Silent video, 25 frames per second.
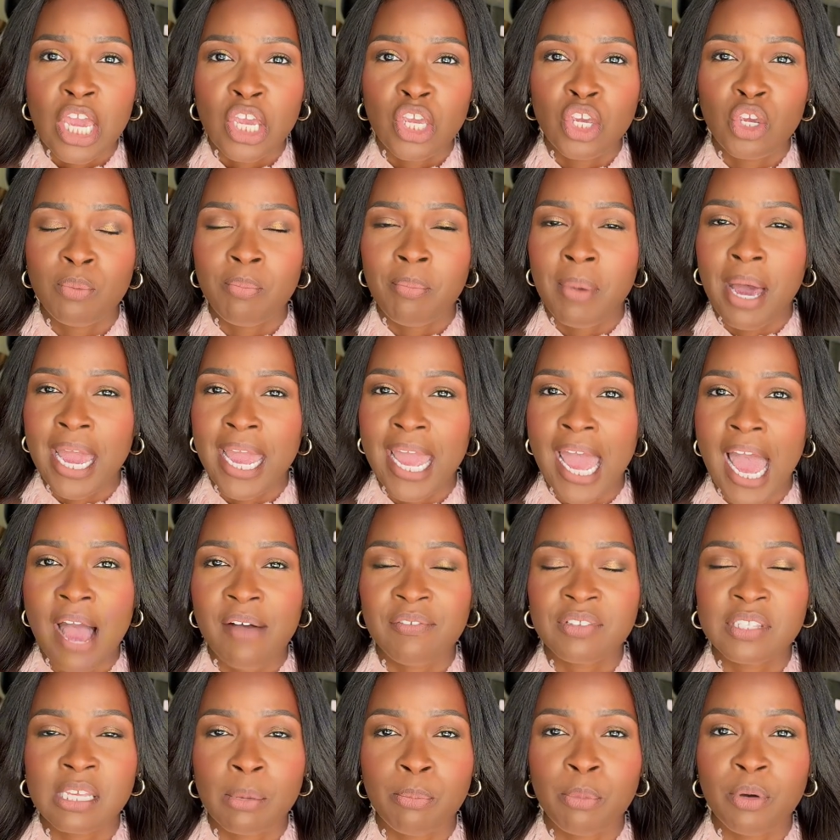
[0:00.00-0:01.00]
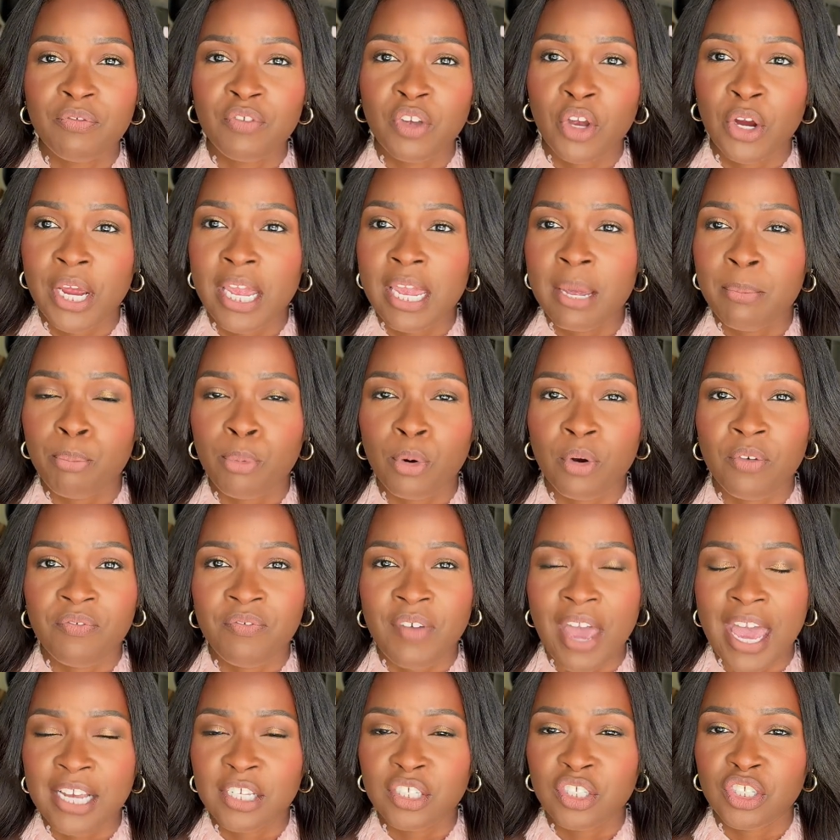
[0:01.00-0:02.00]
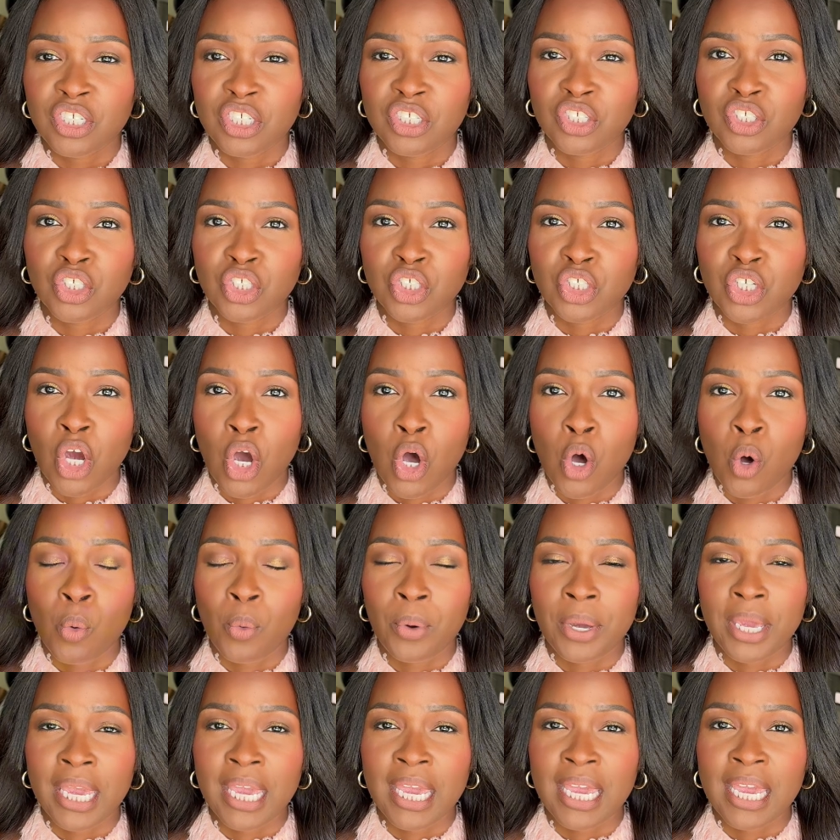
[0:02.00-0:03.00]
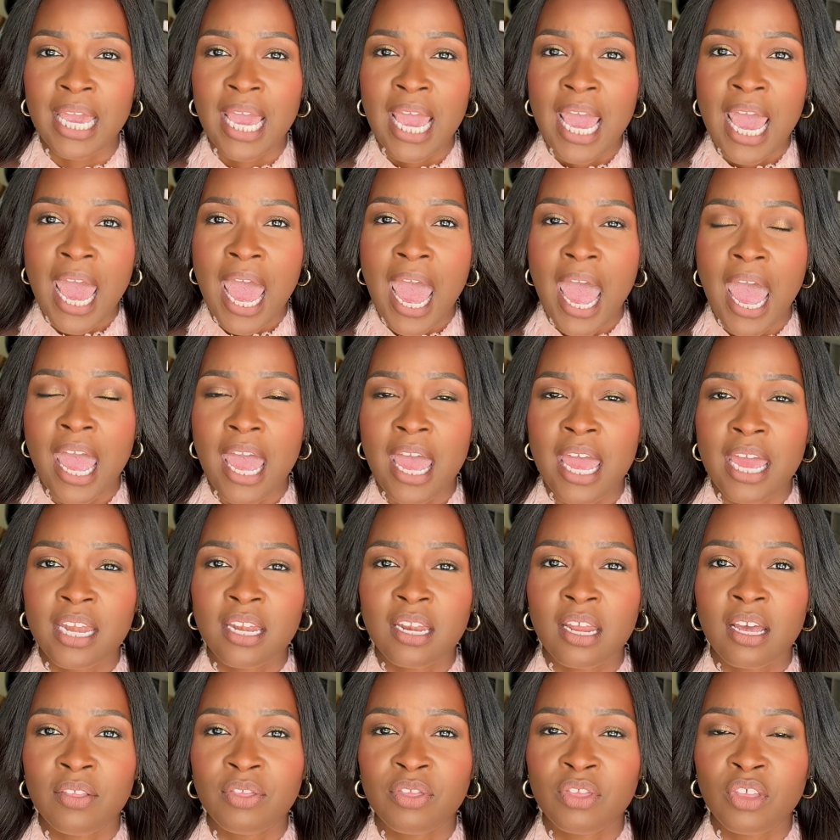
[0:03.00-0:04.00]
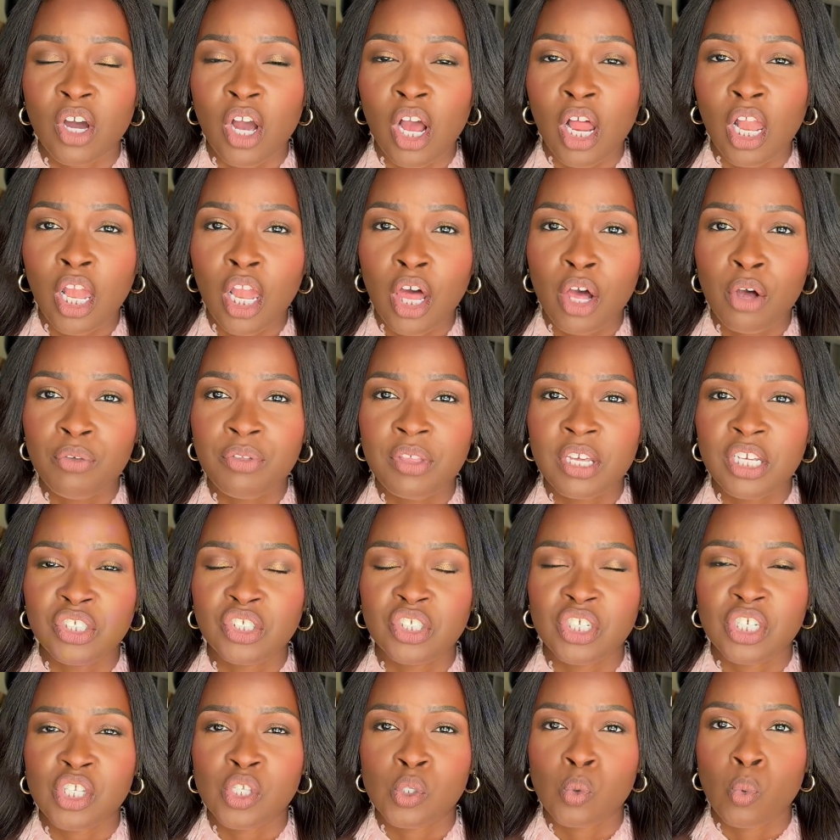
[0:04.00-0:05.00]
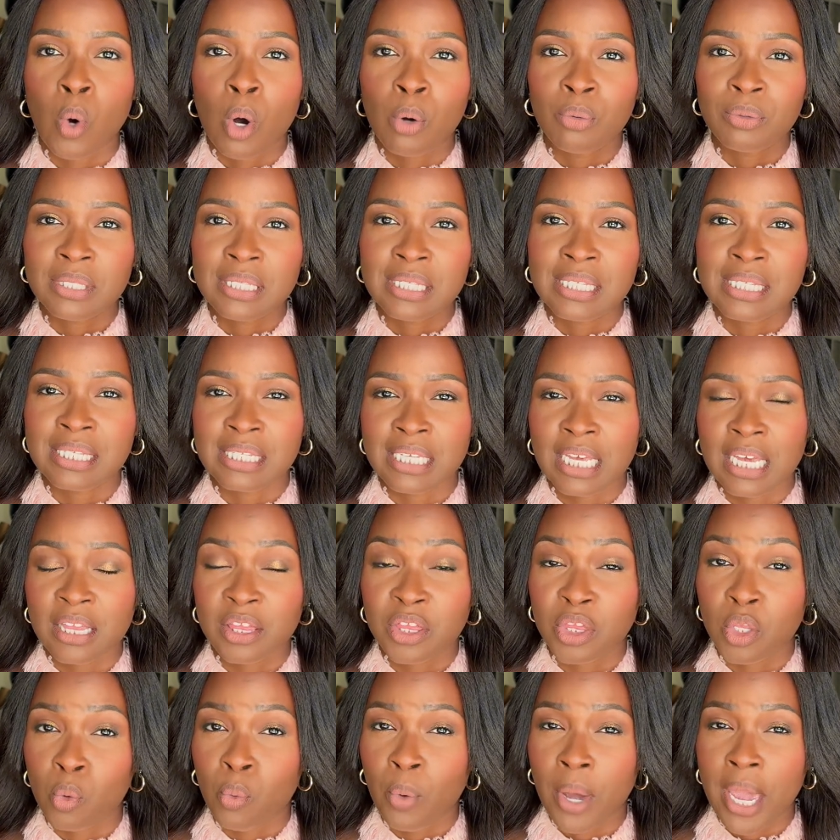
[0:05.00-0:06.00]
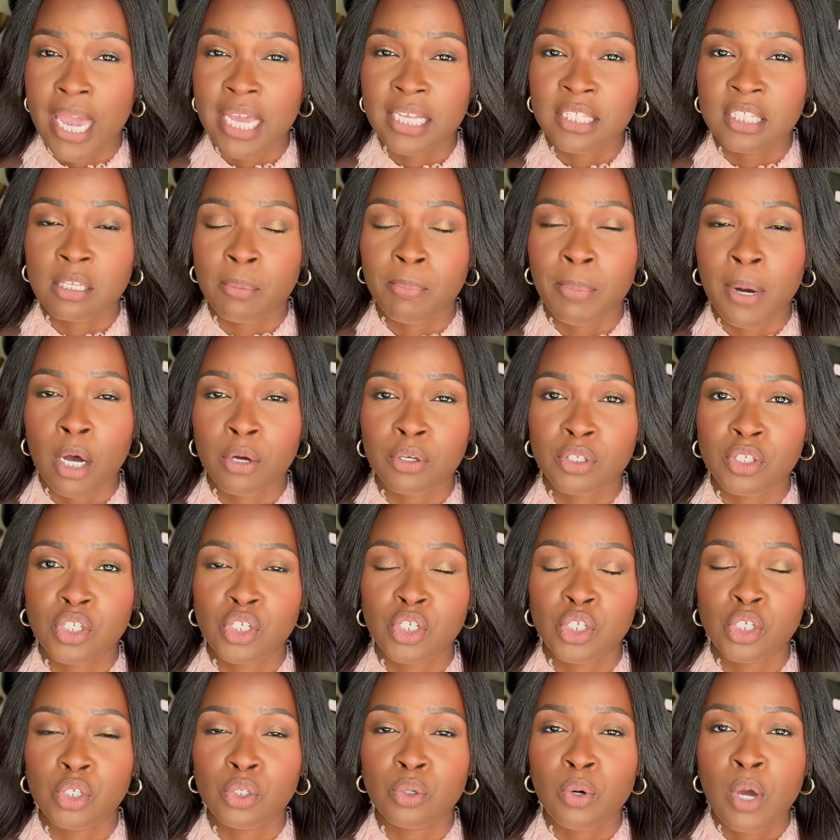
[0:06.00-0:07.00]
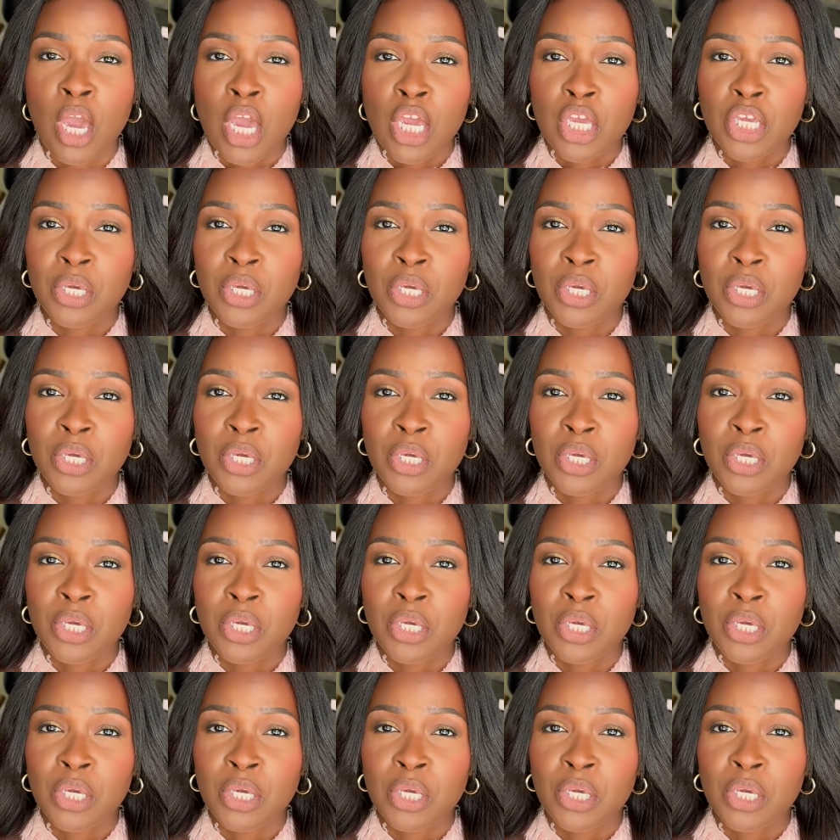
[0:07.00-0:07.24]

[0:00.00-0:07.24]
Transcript: You might have some of your imperfections showing, and the clothing just won't sit the way it's supposed to.